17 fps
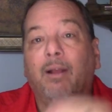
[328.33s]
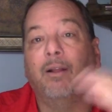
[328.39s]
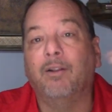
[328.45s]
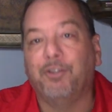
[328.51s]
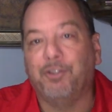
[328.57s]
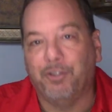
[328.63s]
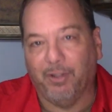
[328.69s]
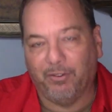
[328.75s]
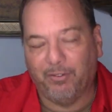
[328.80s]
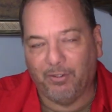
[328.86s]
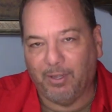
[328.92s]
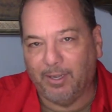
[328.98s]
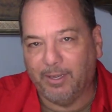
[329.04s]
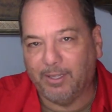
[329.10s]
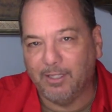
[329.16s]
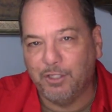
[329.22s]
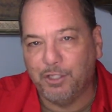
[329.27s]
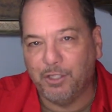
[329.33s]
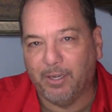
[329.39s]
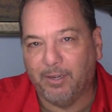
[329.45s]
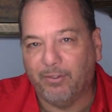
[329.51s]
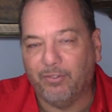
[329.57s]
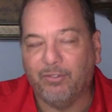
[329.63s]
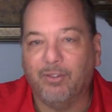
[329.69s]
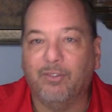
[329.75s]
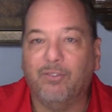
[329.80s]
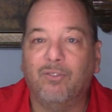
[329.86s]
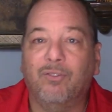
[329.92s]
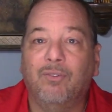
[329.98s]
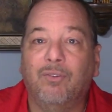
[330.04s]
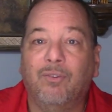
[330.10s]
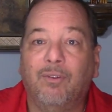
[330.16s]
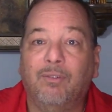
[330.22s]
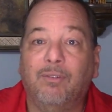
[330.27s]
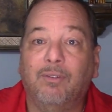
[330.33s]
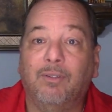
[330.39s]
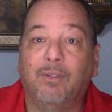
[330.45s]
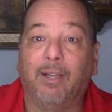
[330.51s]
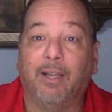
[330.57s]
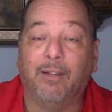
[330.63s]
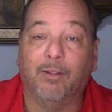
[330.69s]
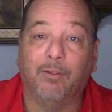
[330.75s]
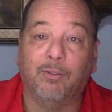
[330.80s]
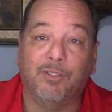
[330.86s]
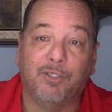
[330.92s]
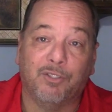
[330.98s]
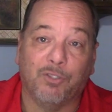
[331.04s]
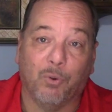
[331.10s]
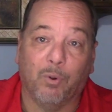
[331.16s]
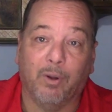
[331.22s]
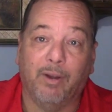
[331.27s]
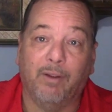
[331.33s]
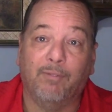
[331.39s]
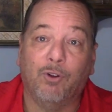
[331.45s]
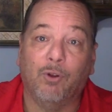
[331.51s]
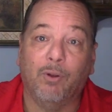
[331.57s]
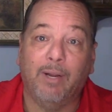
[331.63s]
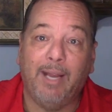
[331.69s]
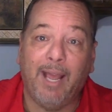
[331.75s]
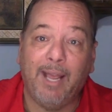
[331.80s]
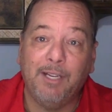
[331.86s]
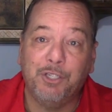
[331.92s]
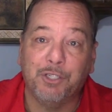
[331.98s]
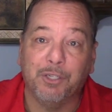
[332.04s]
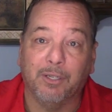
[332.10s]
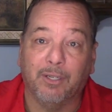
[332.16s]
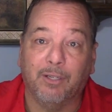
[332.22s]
just like in Genesis in the story of creation.